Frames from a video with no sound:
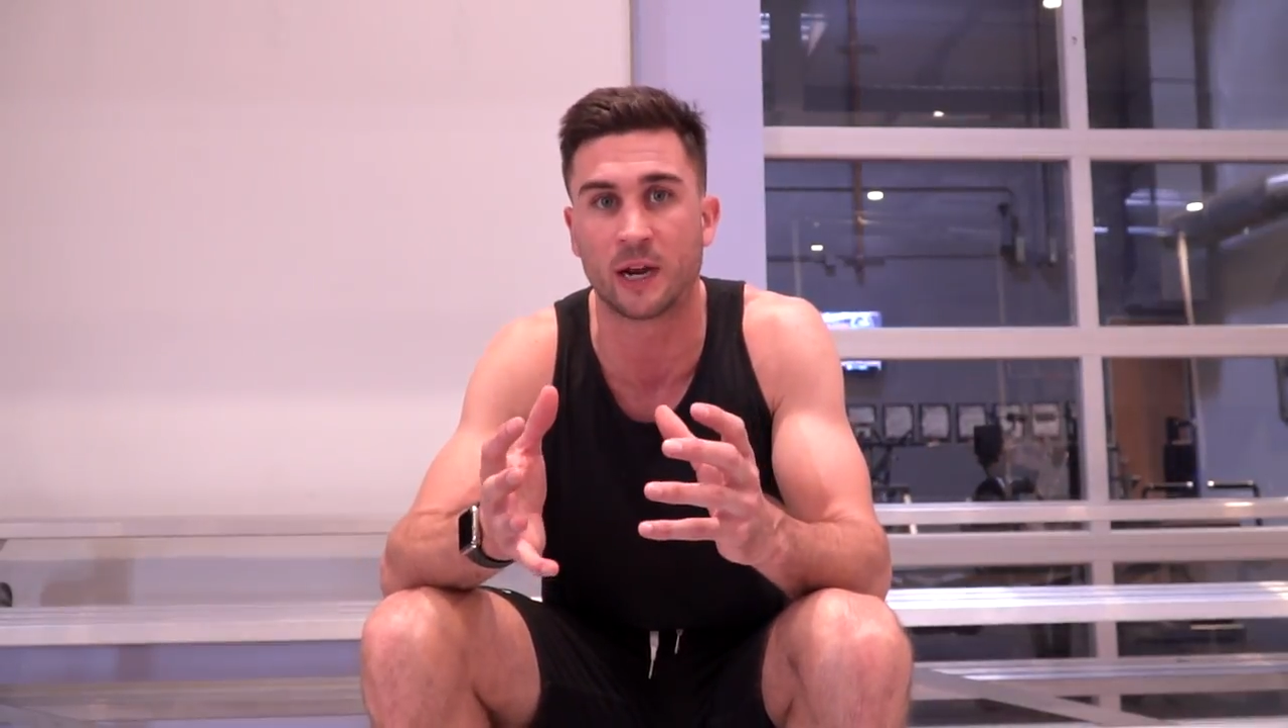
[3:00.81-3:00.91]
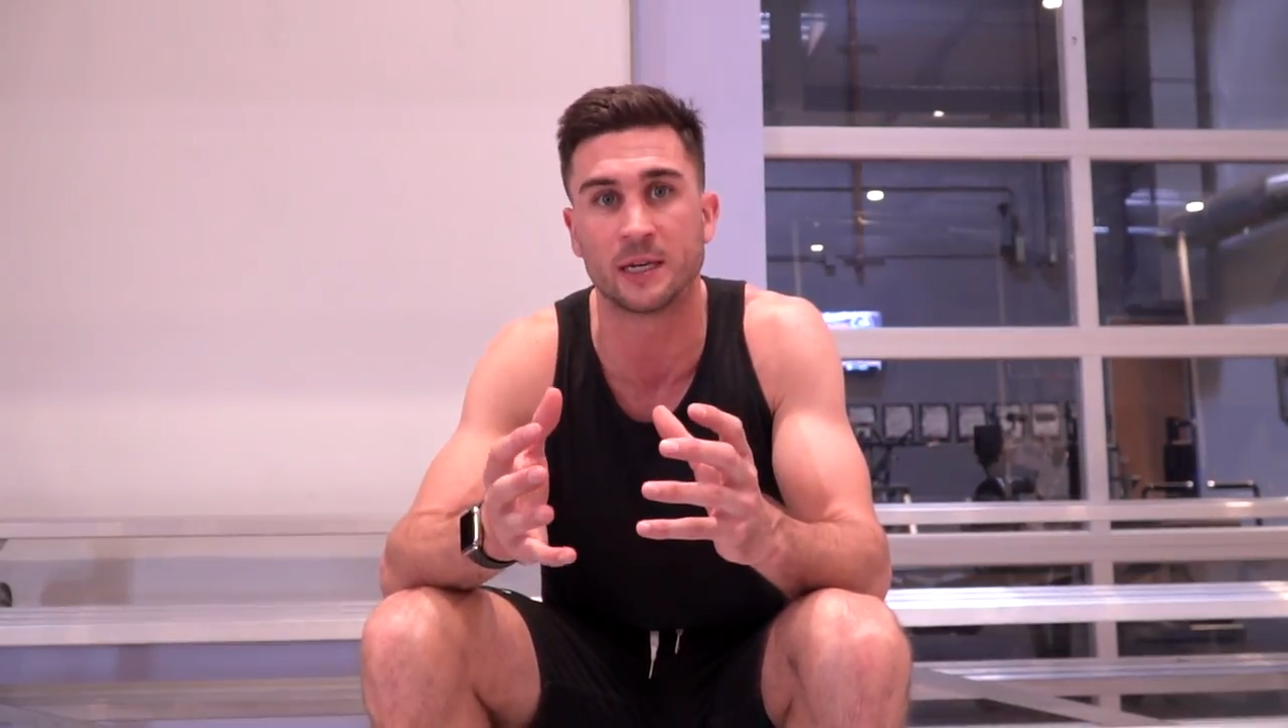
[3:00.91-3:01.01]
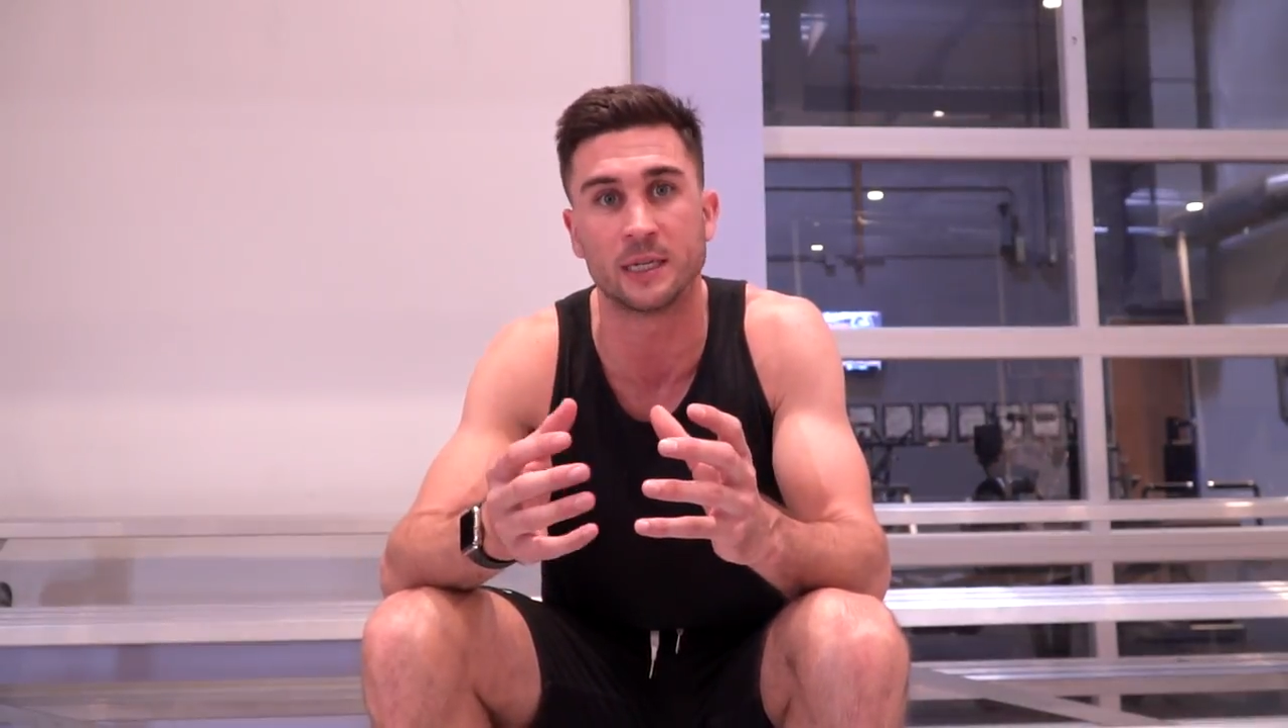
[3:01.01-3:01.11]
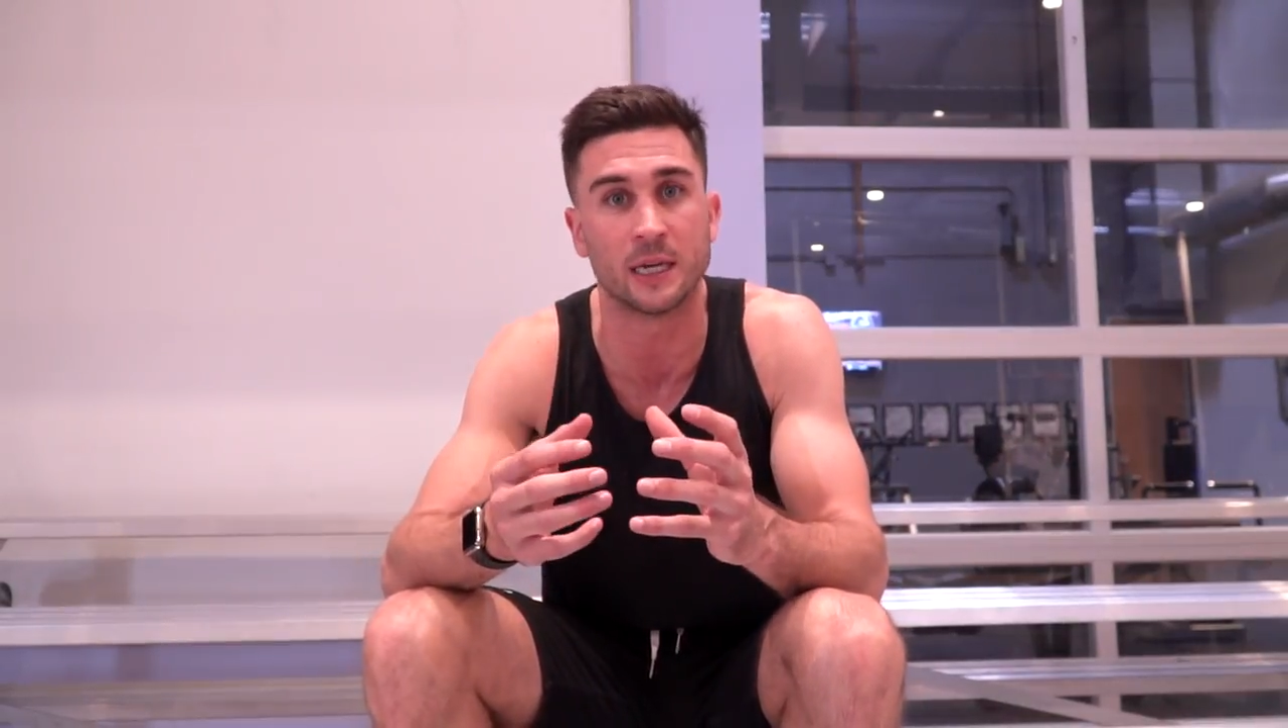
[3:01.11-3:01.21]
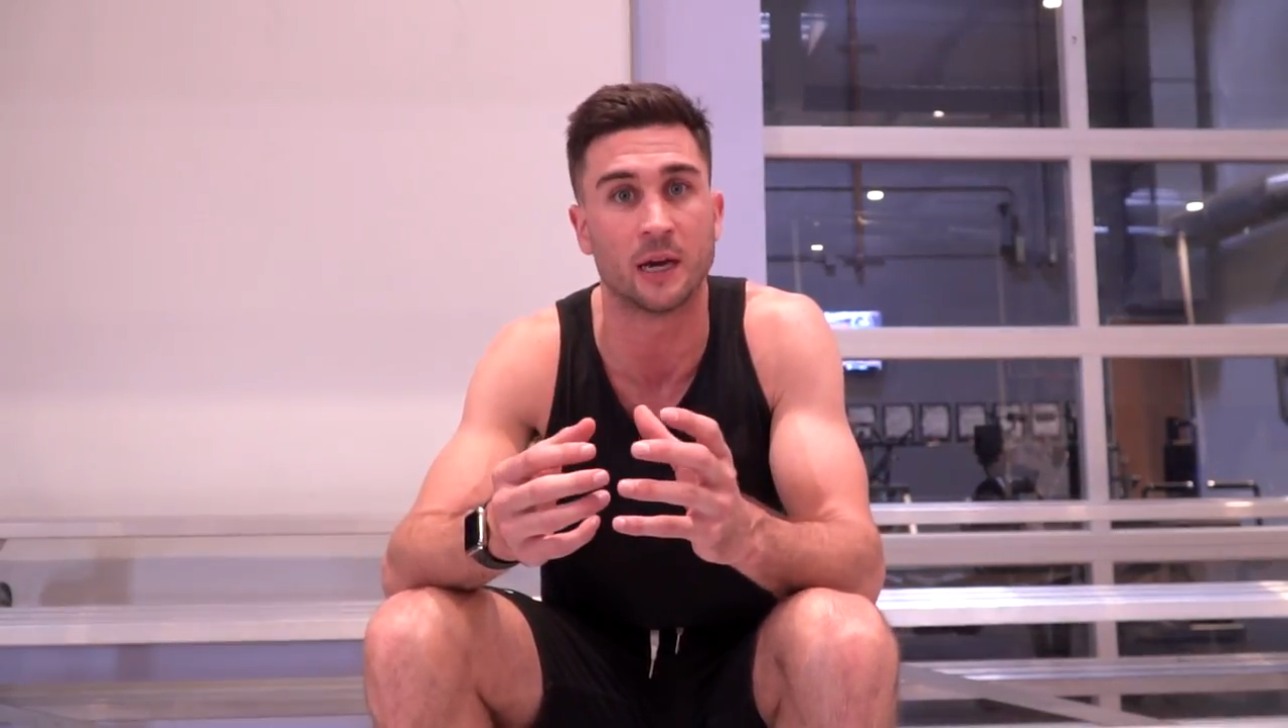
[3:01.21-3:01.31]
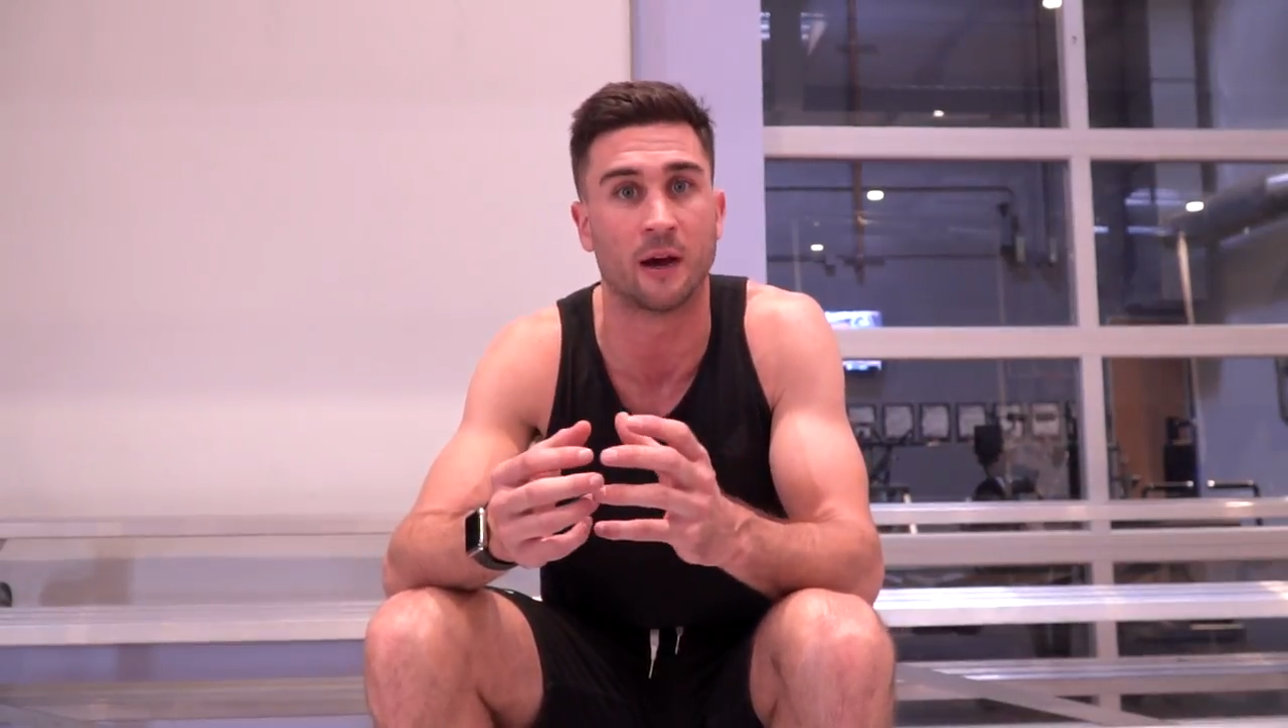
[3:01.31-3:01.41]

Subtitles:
an idea